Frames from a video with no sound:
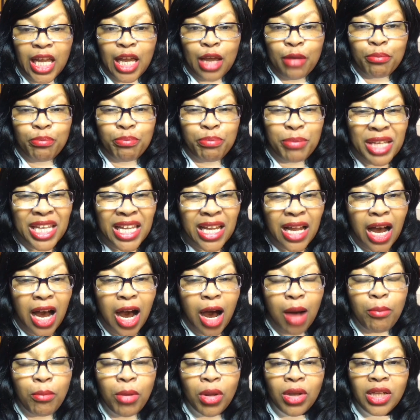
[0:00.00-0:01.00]
Be
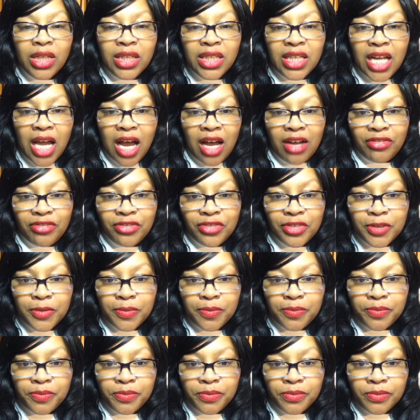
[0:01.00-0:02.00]
humble enough
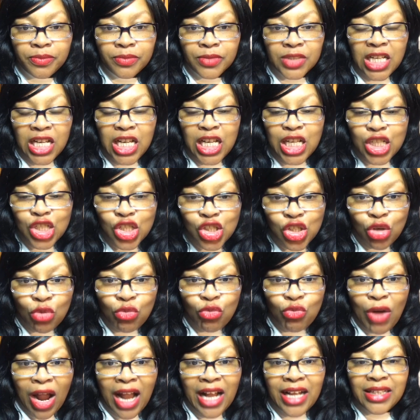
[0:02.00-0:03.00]
to
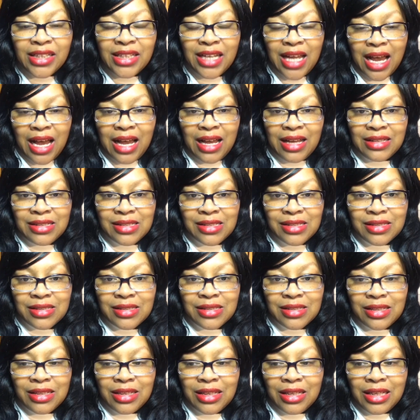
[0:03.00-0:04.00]
recognize
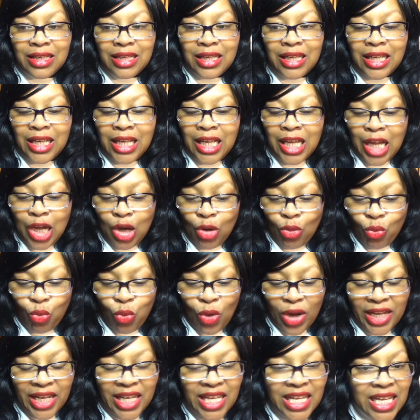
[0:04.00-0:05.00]
what
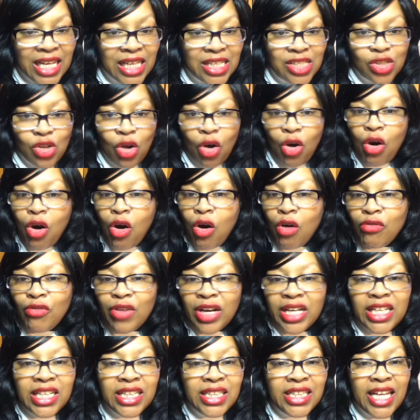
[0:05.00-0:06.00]
He has already
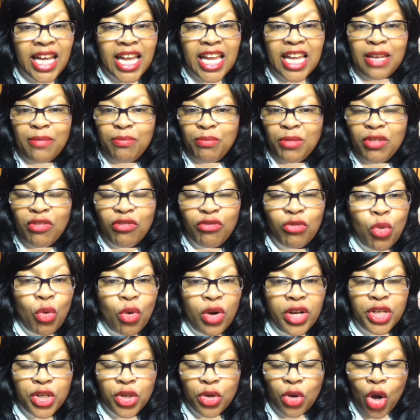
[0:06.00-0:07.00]
laid before
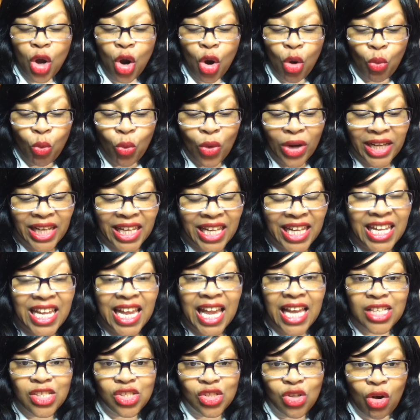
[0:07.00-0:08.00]
you, what he
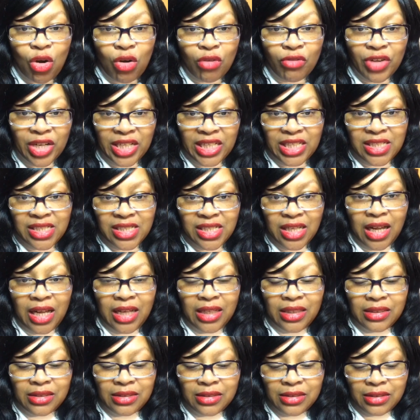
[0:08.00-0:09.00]
has already done
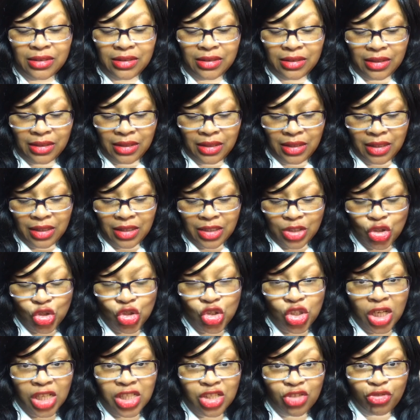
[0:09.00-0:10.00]

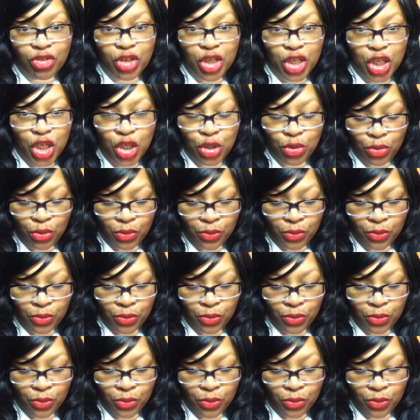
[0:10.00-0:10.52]
just for you.